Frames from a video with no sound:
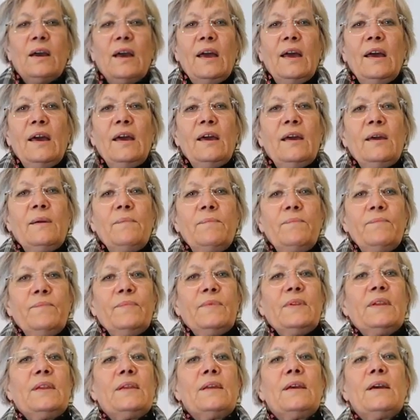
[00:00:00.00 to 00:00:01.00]
I
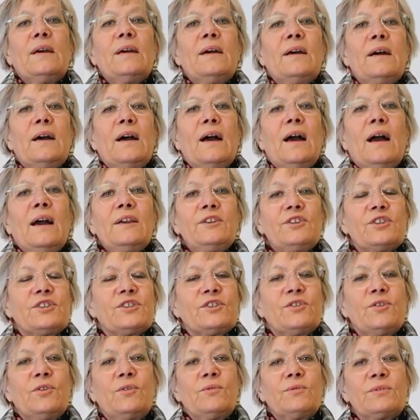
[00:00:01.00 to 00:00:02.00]

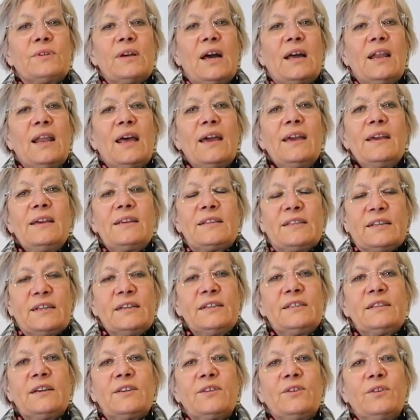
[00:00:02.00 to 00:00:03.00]
just thought I liked
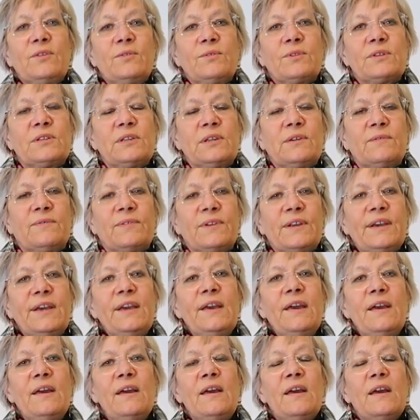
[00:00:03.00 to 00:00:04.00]
it. I thought it was
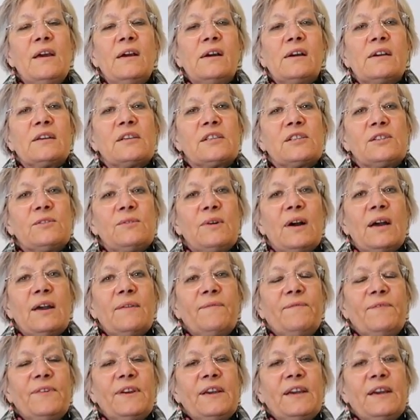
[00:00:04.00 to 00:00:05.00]
lovely. So I
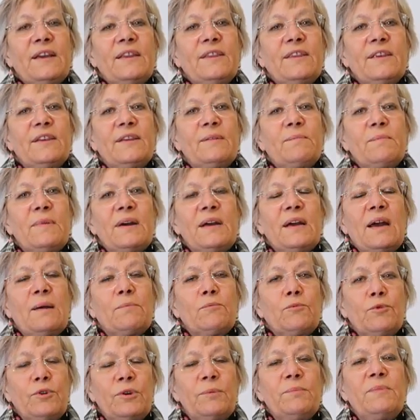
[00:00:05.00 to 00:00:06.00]
figured that
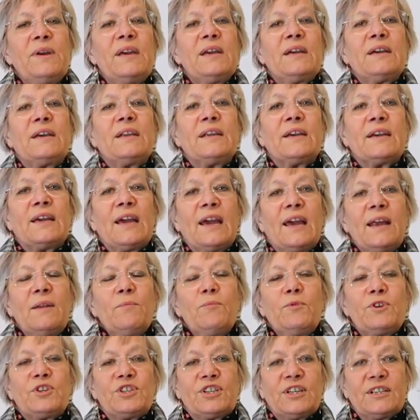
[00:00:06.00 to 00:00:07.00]
I'm going to make it
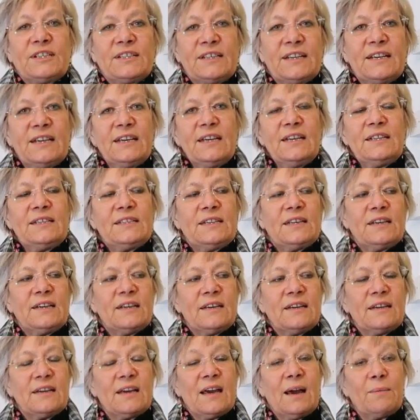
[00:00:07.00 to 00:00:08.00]
again, which I did.
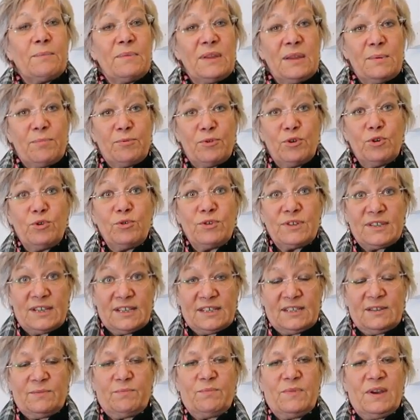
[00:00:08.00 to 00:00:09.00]
I'm in the
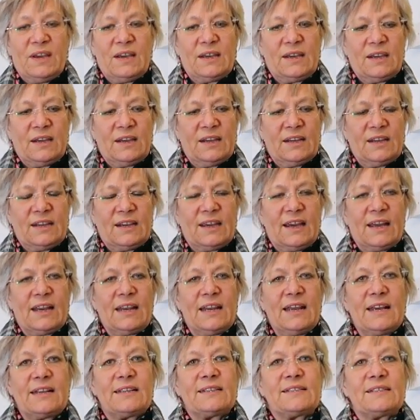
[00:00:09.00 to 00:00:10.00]
process of making it
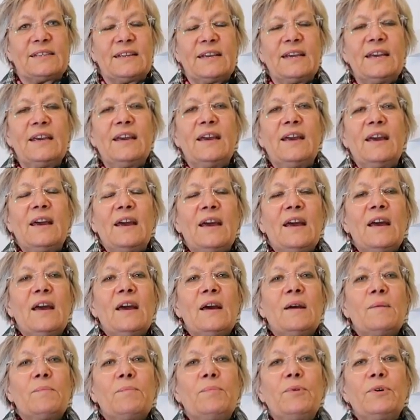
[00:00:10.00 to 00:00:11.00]
again, let's say.
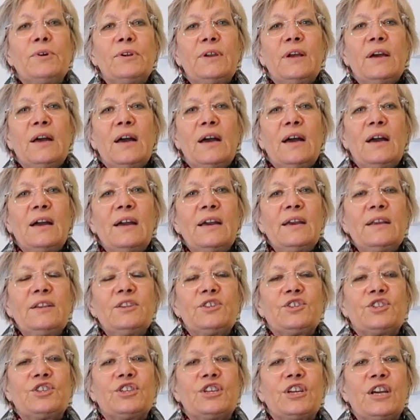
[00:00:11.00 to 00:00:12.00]
But I
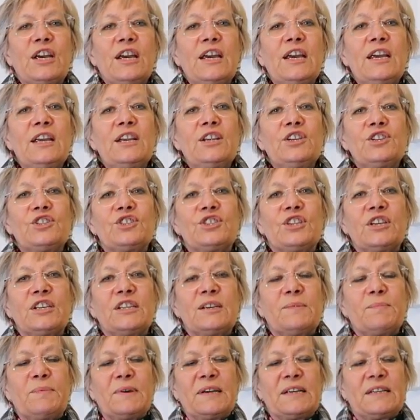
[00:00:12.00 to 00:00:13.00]
changed
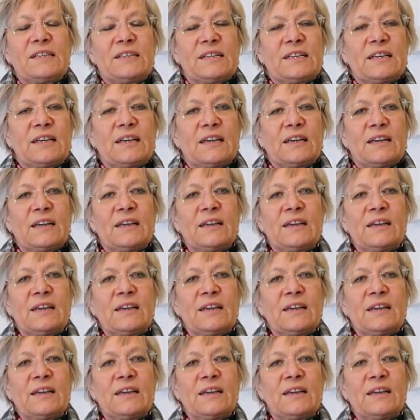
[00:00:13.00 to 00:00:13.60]
it a bit.